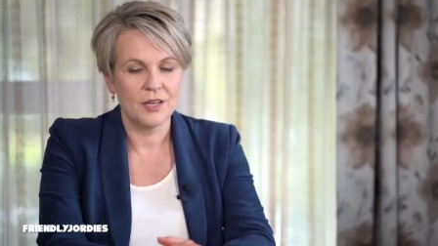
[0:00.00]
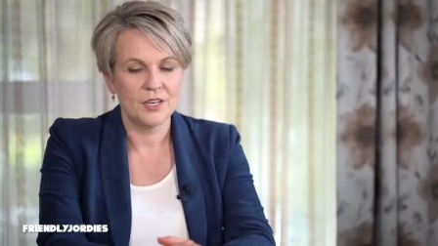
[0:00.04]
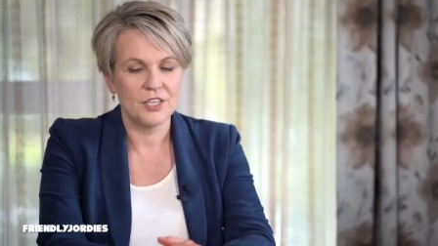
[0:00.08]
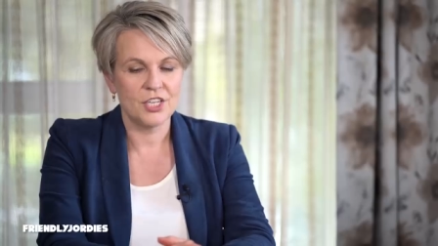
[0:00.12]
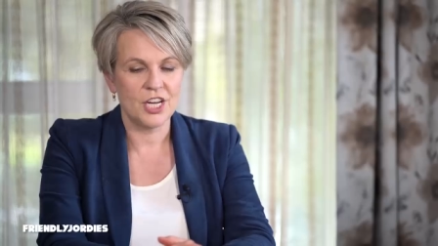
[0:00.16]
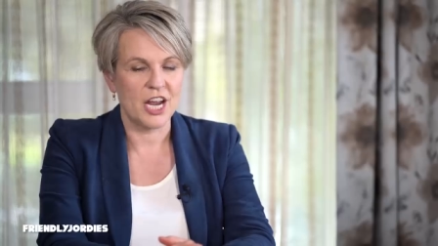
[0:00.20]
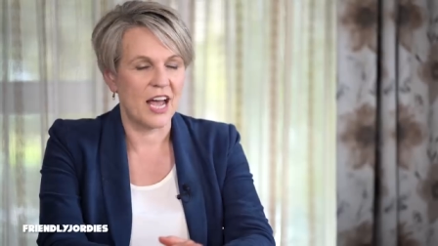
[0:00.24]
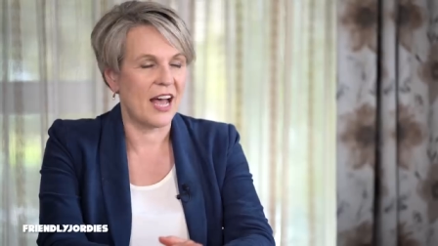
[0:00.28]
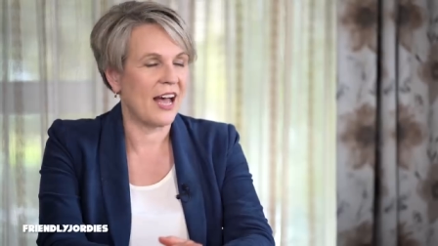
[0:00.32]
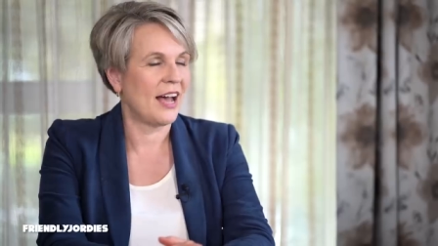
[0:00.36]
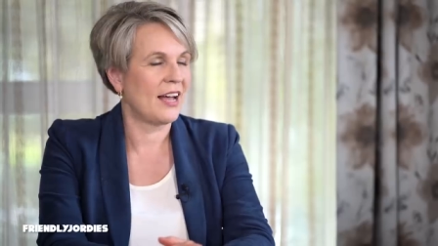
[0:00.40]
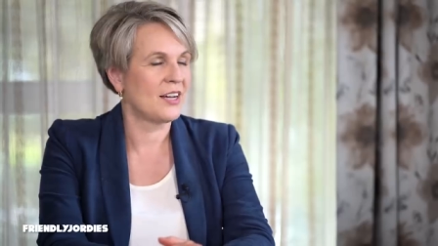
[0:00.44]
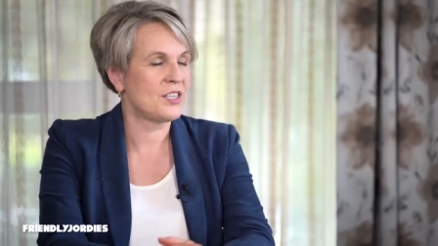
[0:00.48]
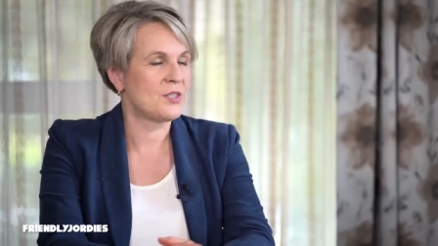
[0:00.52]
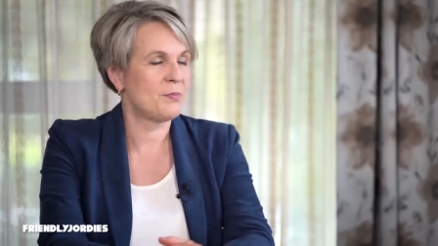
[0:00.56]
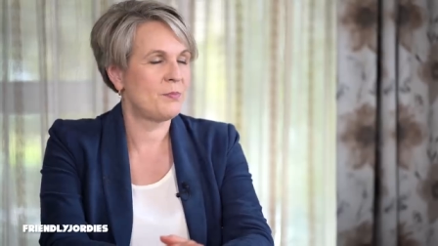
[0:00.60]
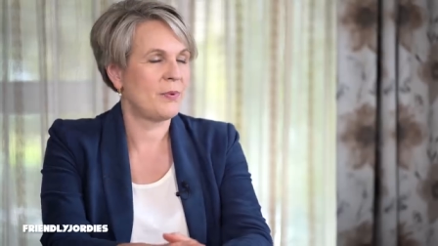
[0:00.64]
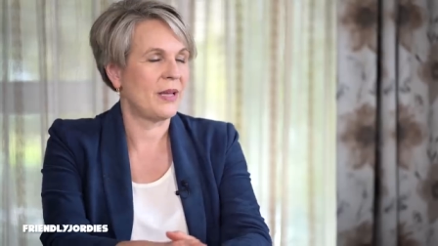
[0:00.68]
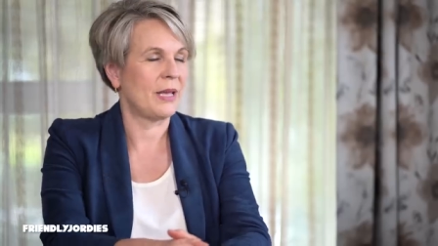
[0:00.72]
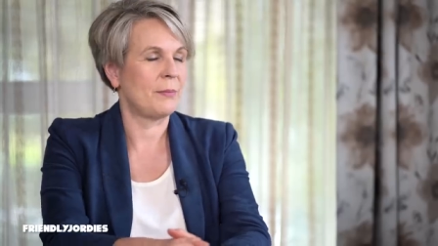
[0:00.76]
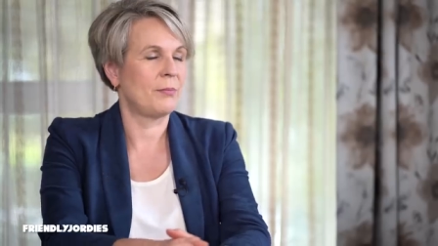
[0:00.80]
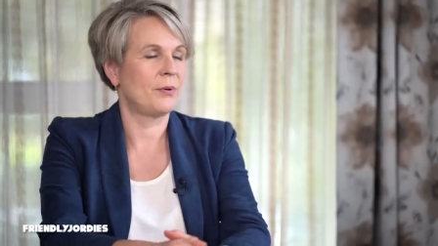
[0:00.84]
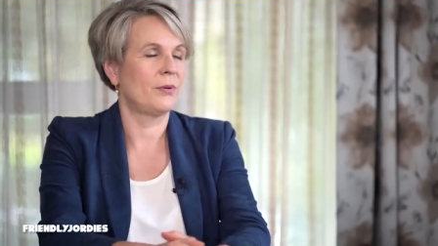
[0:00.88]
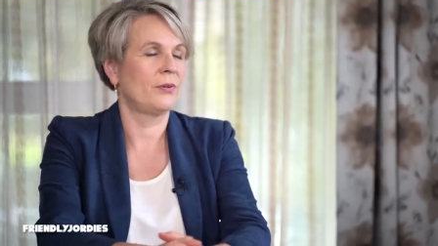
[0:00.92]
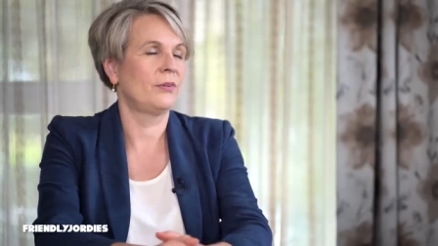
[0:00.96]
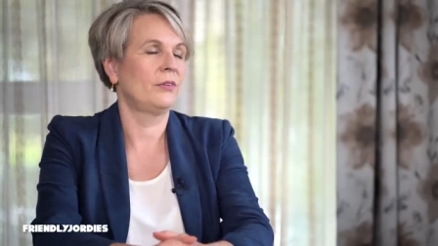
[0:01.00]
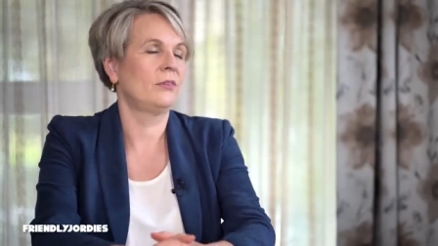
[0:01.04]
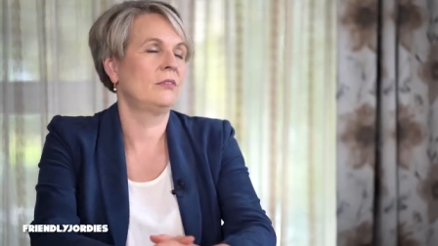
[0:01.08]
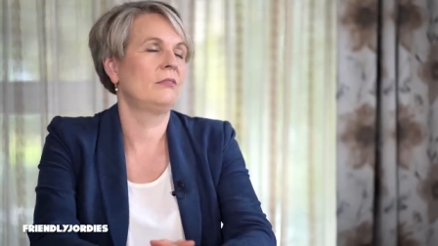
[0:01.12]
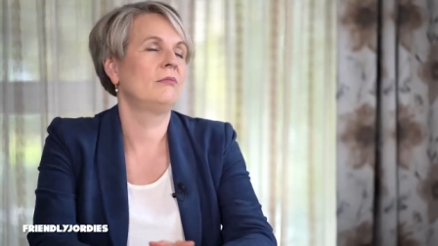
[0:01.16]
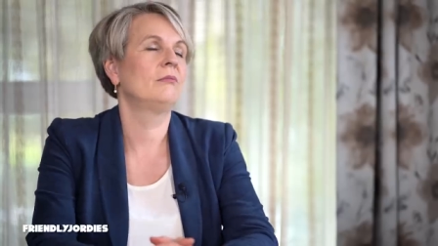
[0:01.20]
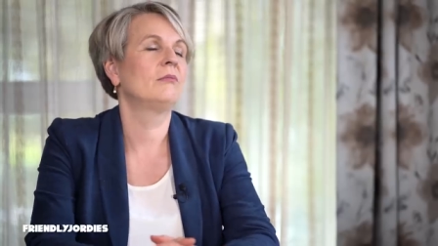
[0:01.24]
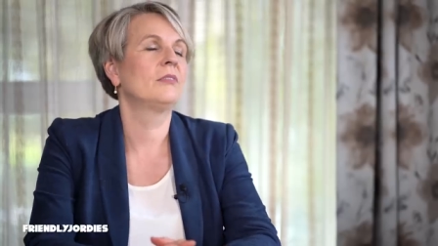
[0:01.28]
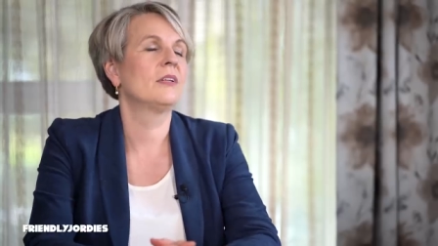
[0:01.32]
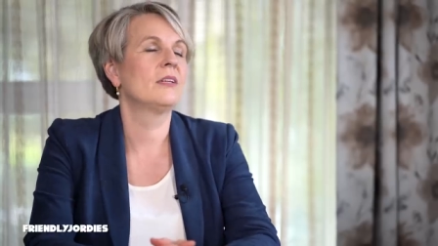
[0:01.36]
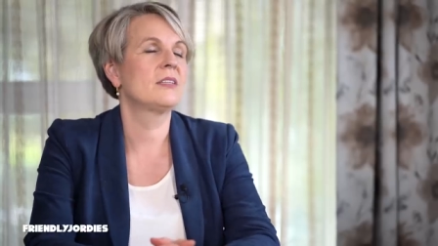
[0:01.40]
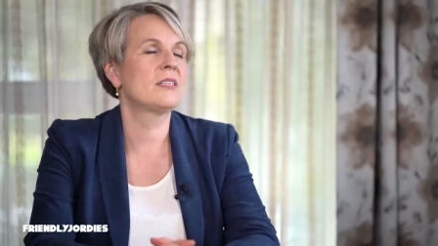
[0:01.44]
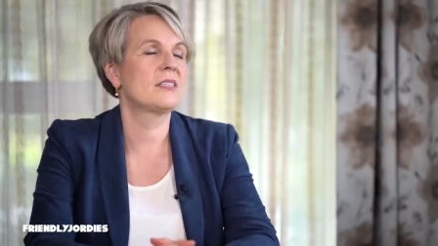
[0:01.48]
charge
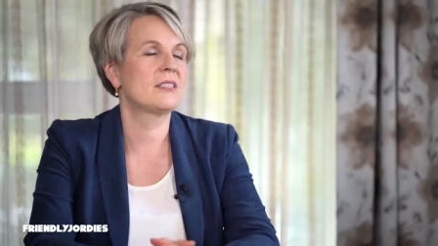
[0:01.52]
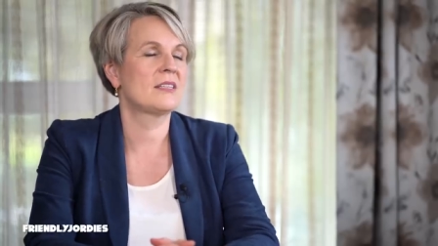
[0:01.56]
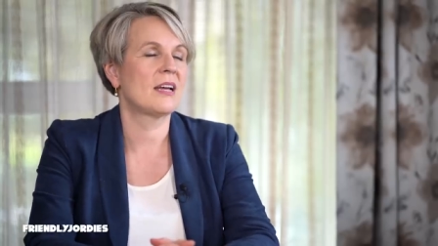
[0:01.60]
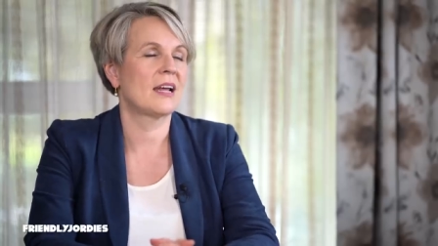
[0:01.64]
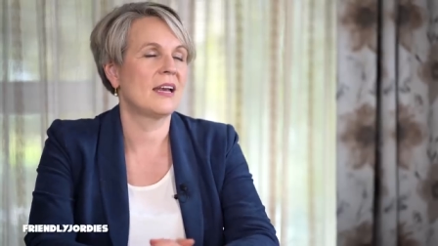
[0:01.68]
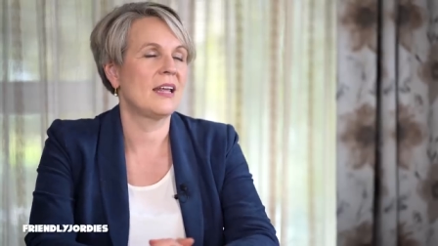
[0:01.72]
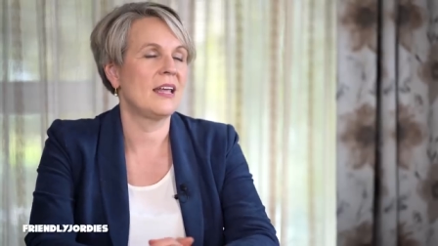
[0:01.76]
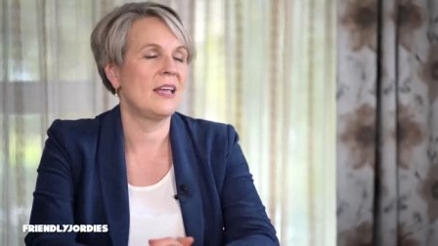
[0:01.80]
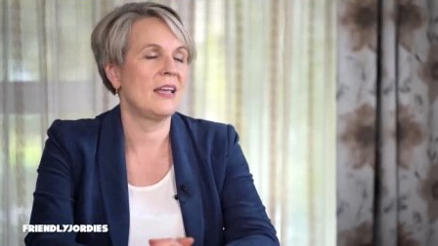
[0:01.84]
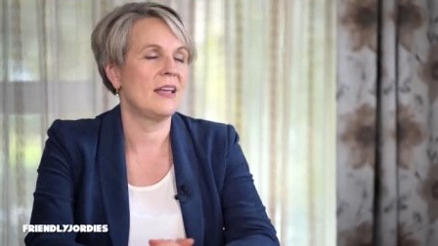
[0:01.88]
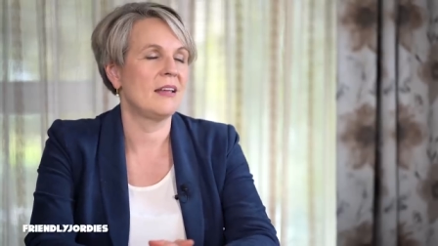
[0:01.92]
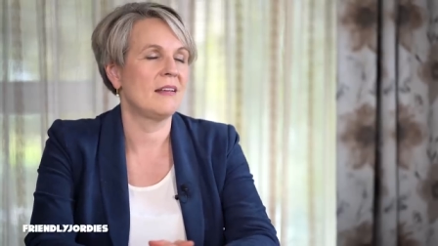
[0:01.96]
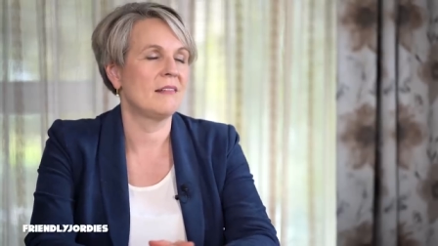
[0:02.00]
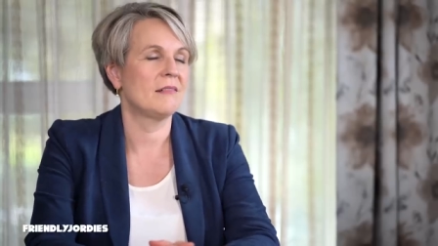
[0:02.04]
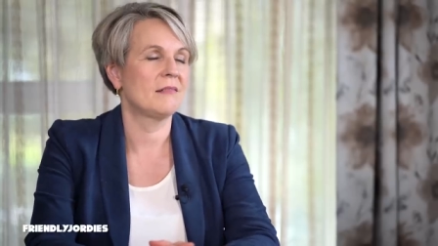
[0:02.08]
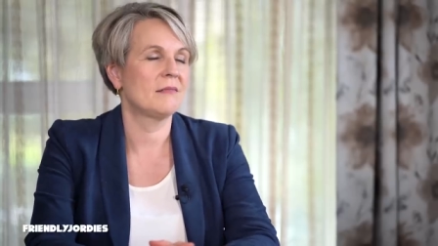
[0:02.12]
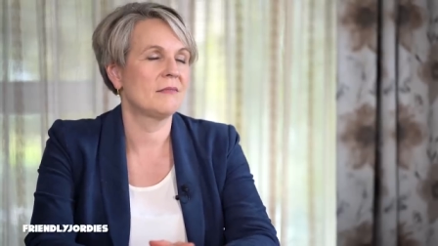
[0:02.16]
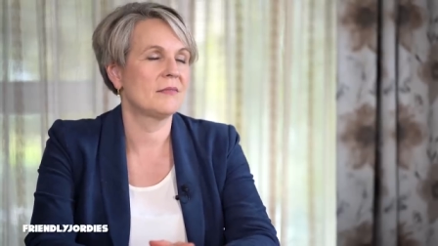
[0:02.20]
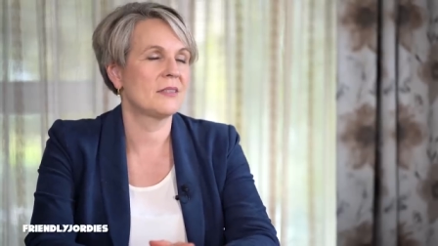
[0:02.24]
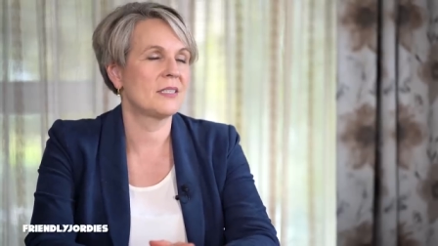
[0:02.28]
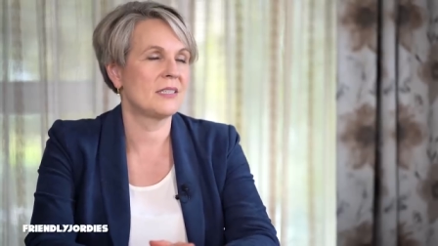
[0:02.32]
people studying